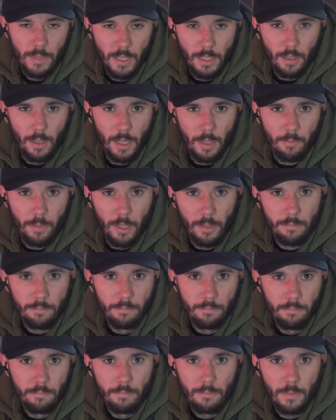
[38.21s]
Hit the like button.
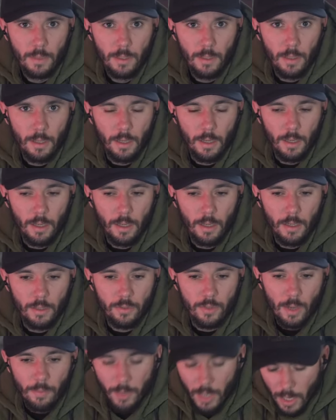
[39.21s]

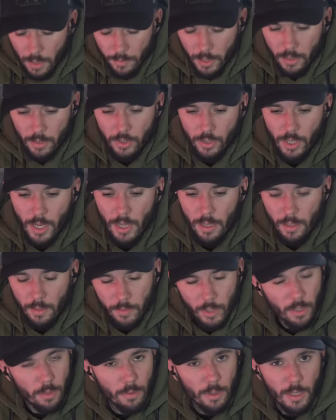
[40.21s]
Uh, drop a comment in the chat.
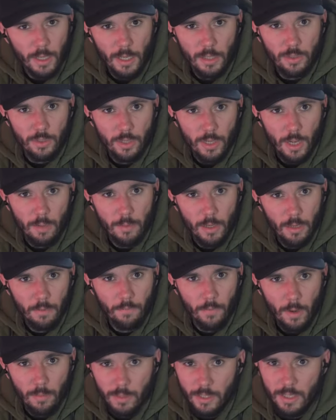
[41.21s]
Let me know where you guys are chiming
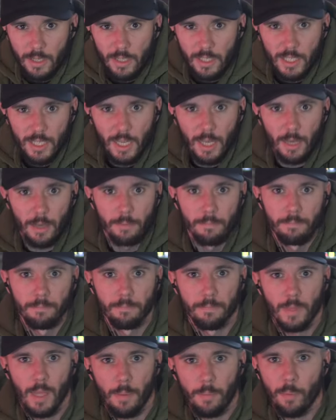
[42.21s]
in from. It's good to see you.
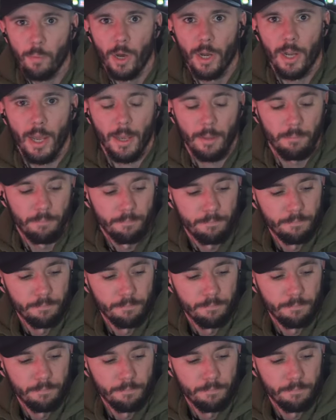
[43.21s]
Happy Monday.